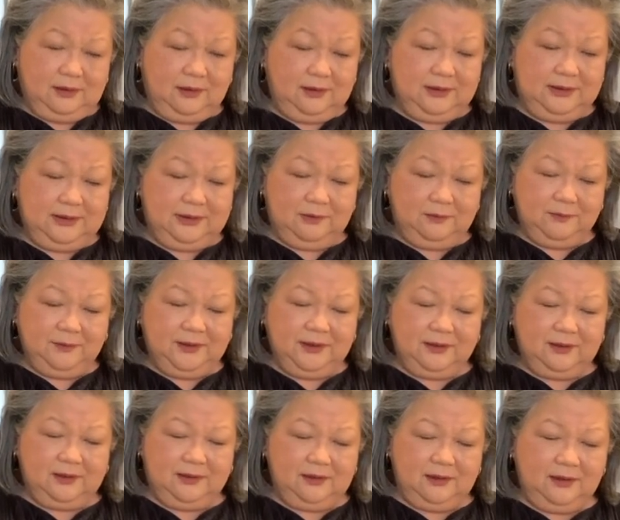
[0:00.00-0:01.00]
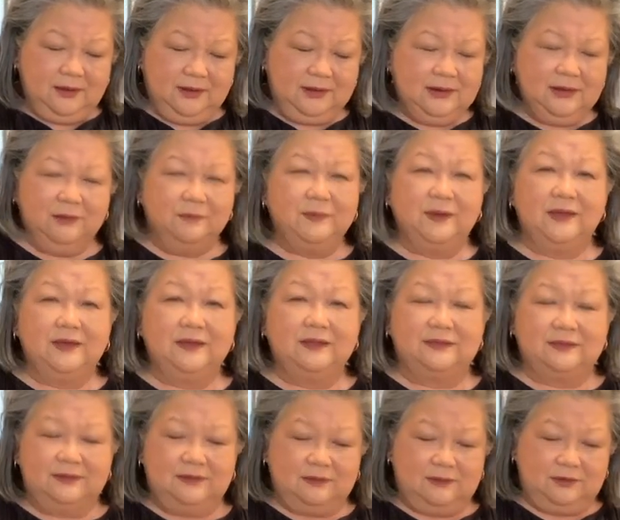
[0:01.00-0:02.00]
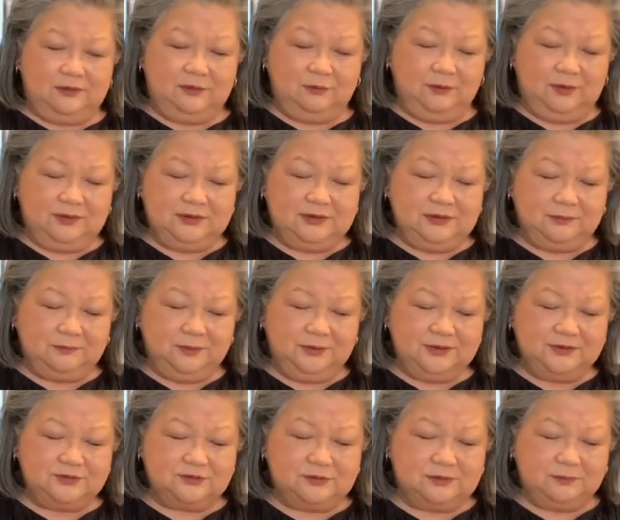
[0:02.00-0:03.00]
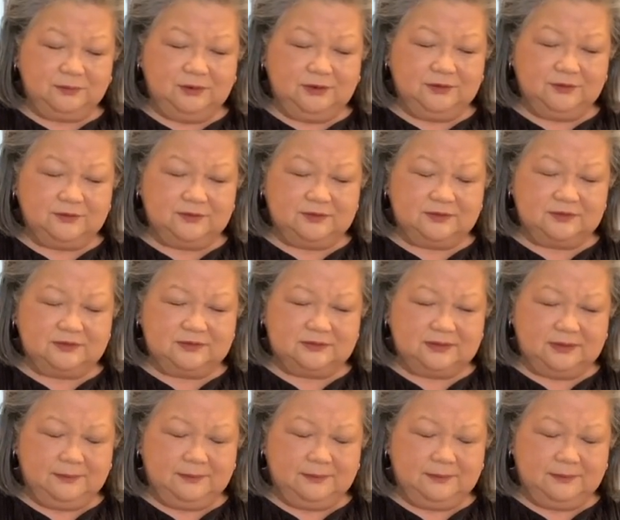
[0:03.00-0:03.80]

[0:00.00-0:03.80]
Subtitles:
now buy the wonton pastry because it's